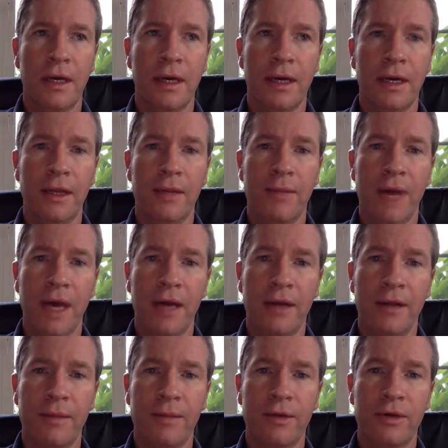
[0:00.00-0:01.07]
the
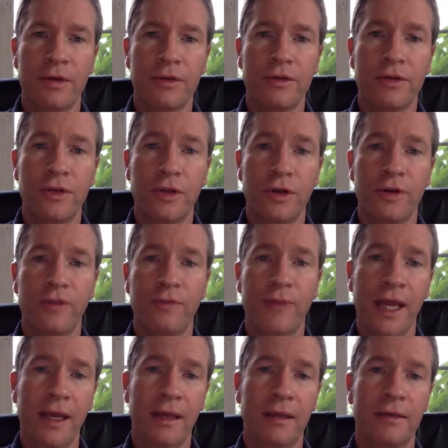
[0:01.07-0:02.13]
body that produce nerve
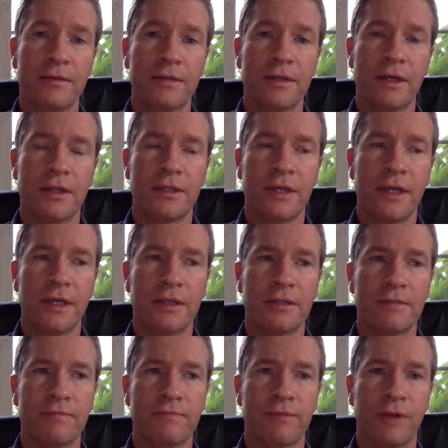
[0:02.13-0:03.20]
pain, such
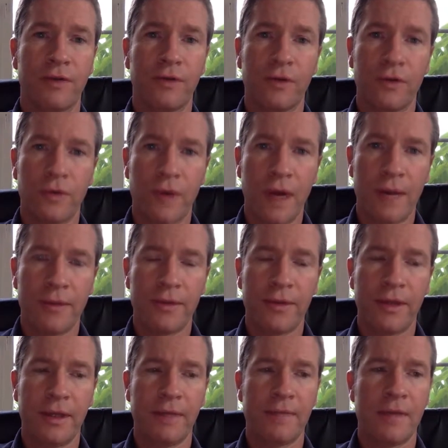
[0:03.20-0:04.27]
as peripheral
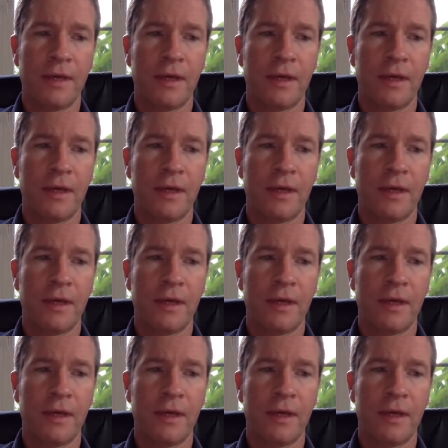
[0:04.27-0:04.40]
neuropathy,